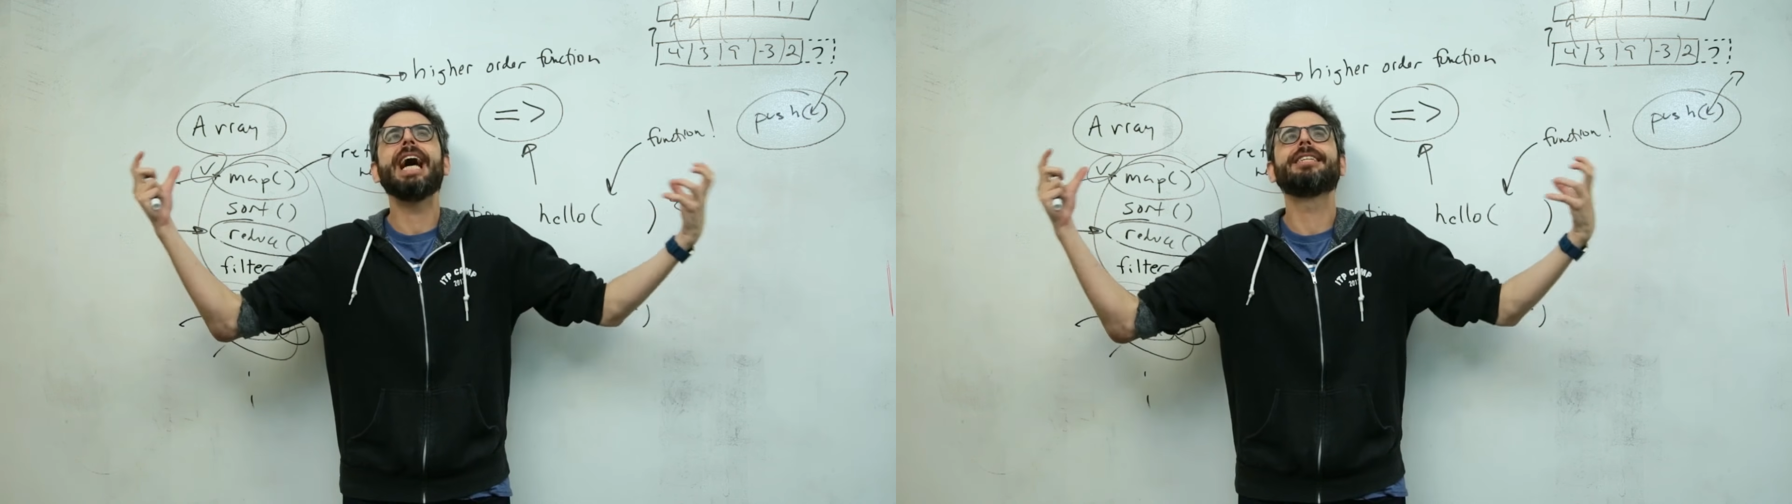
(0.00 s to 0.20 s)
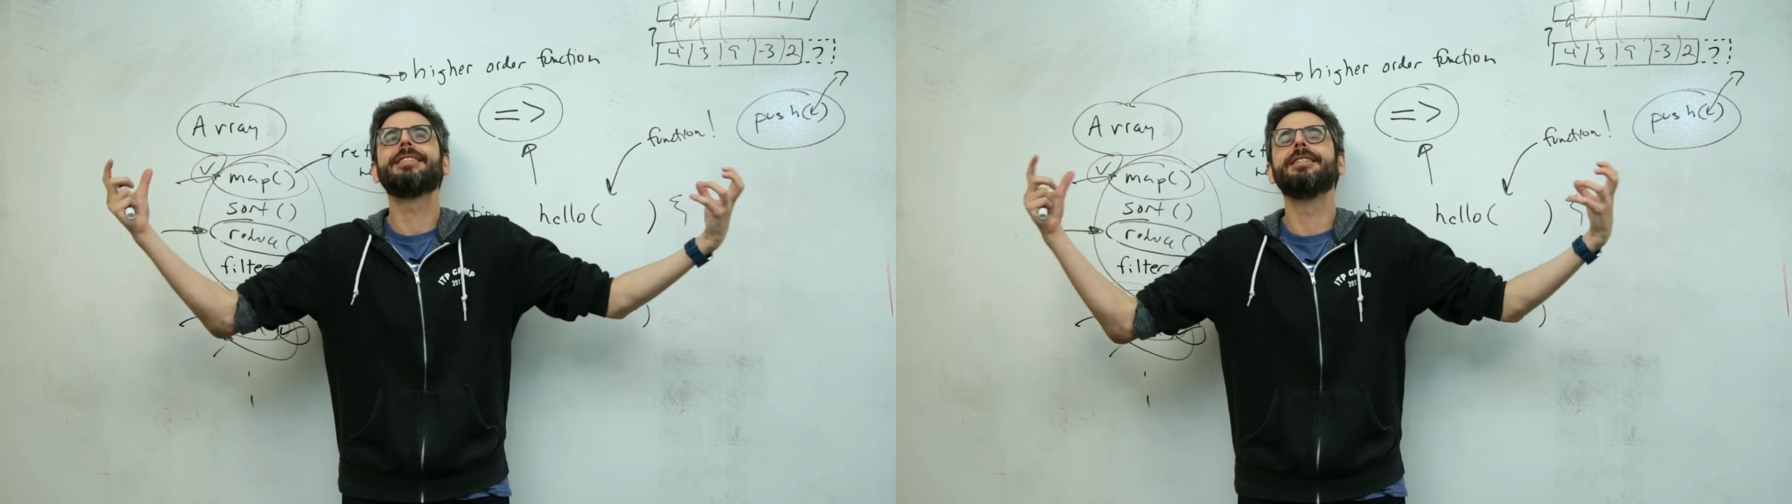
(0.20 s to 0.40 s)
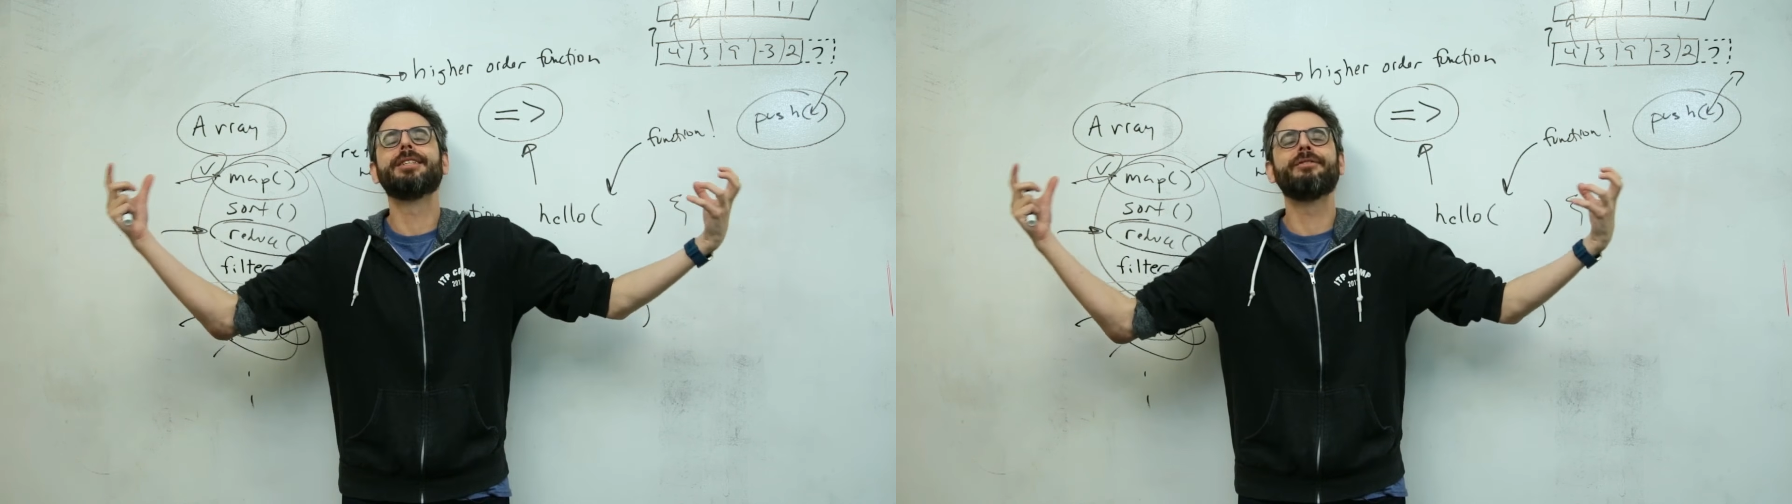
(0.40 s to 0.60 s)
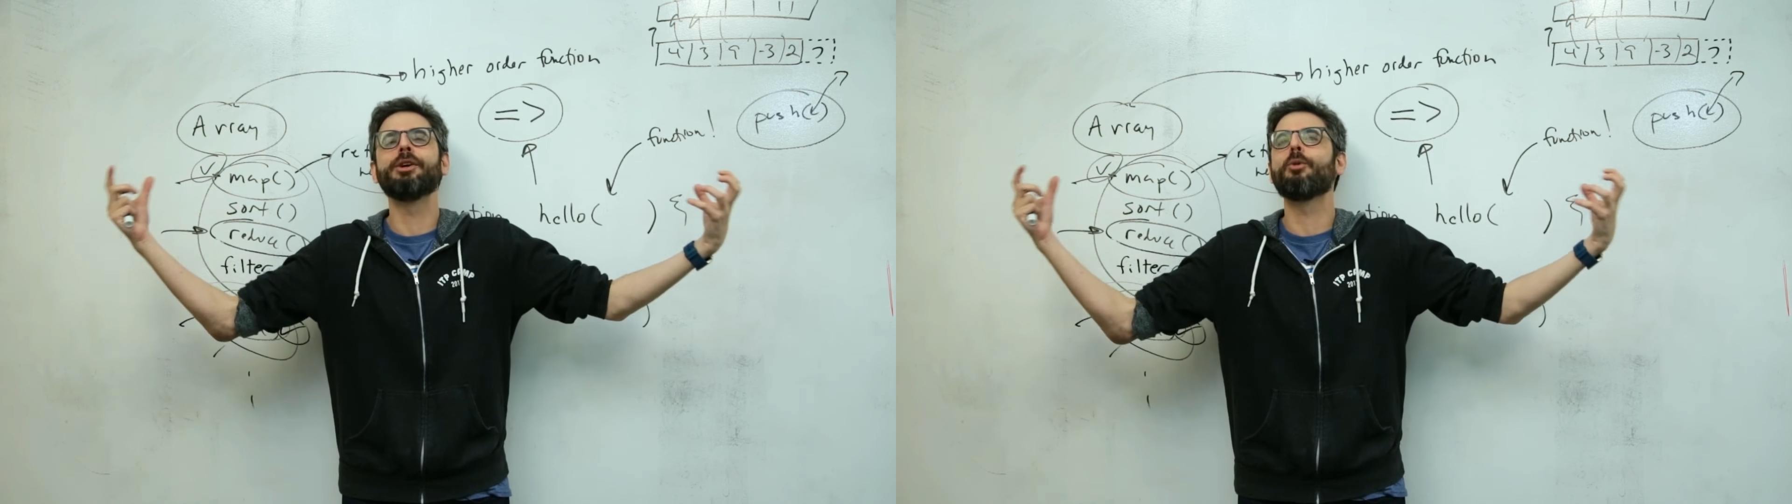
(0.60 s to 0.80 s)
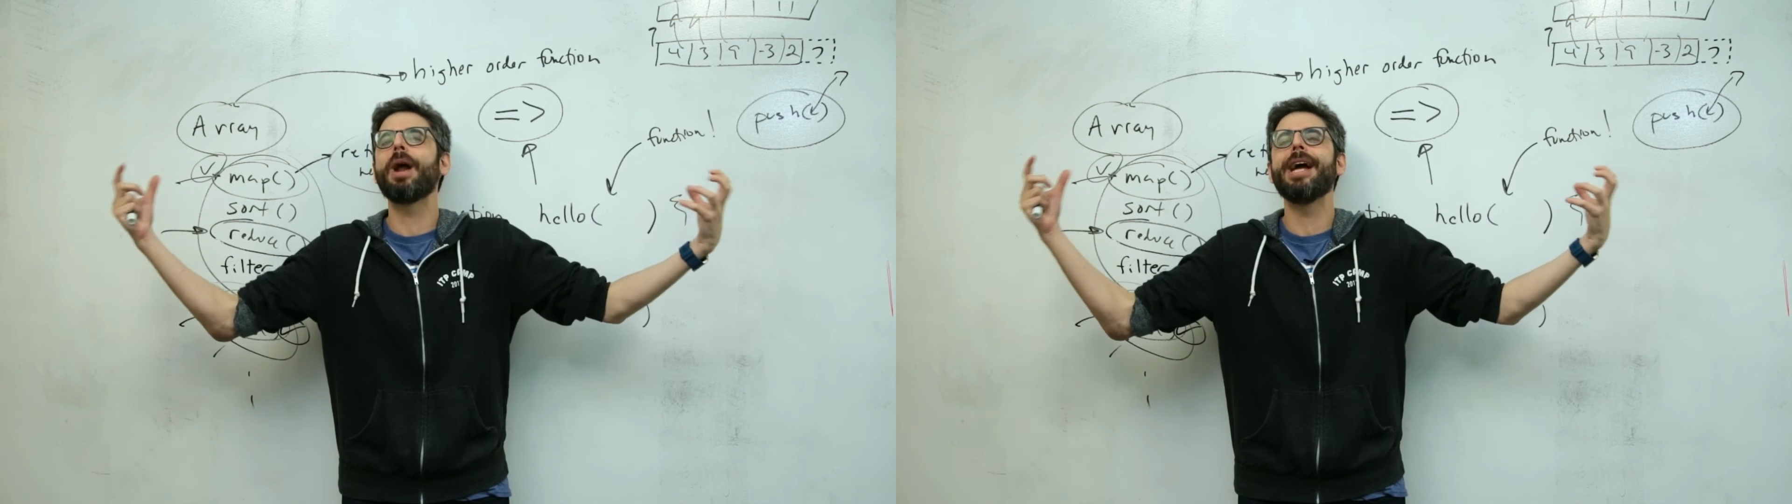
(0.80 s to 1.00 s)
essence of
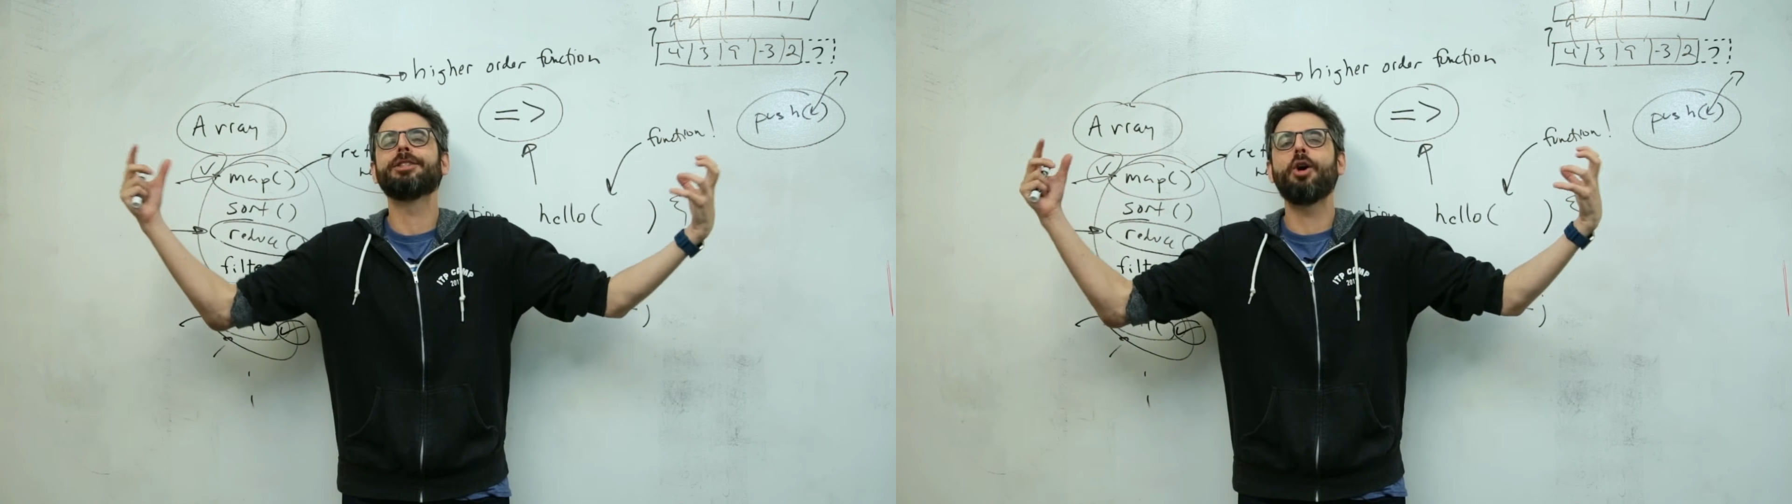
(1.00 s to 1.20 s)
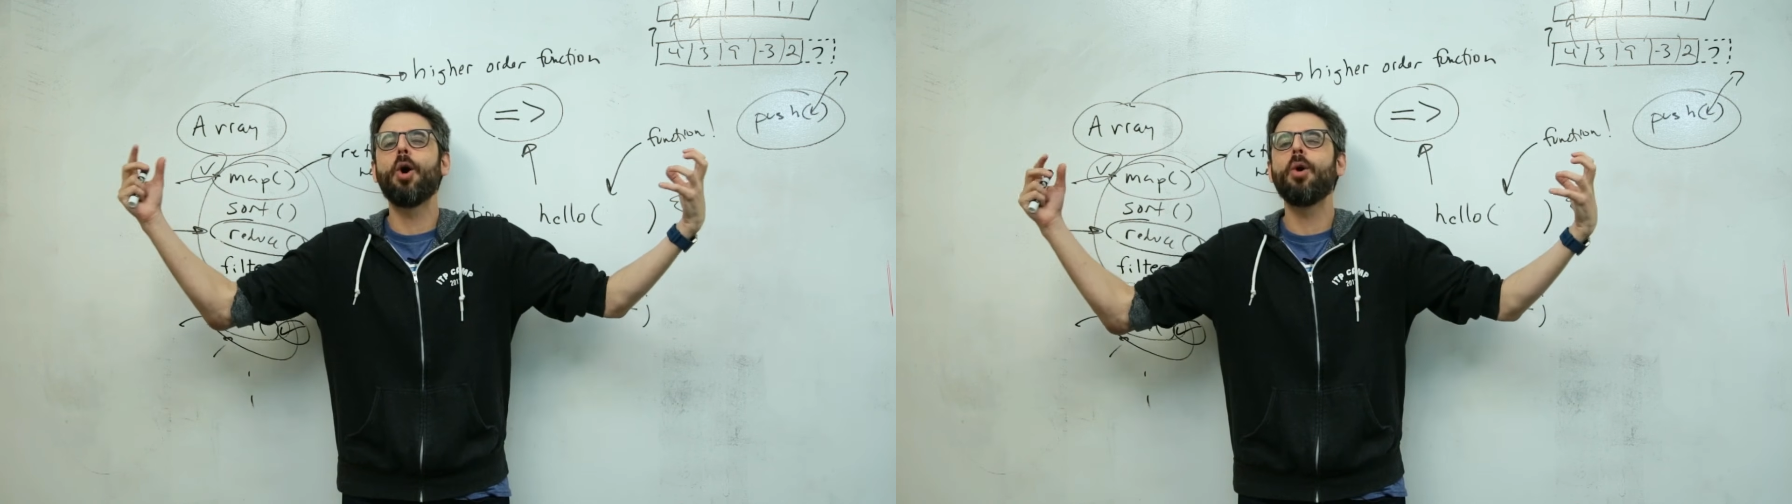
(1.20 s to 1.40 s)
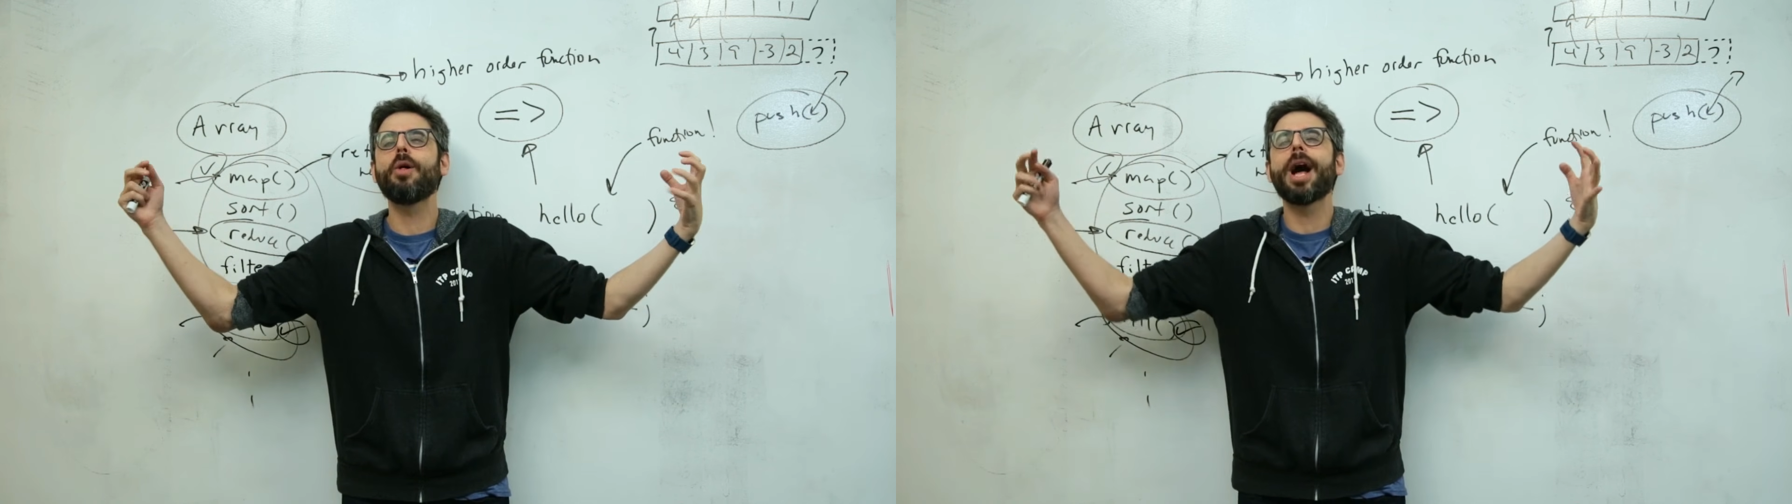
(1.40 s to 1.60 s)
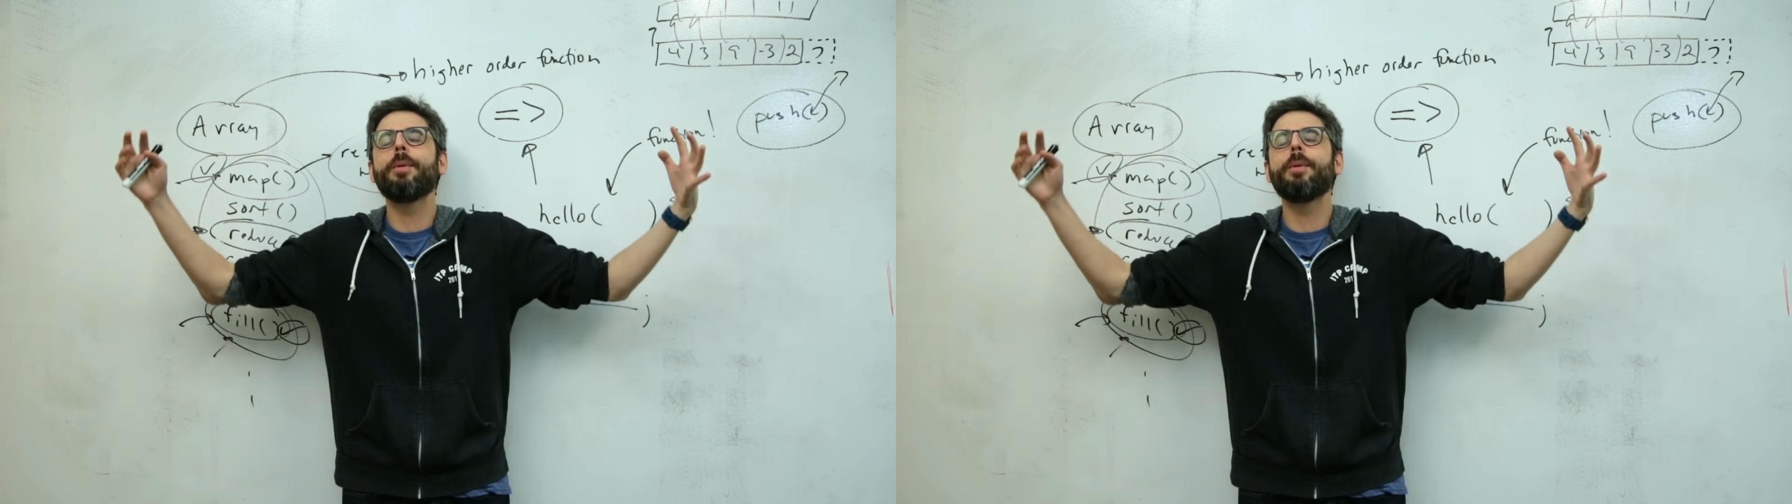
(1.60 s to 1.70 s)
the array as a whole.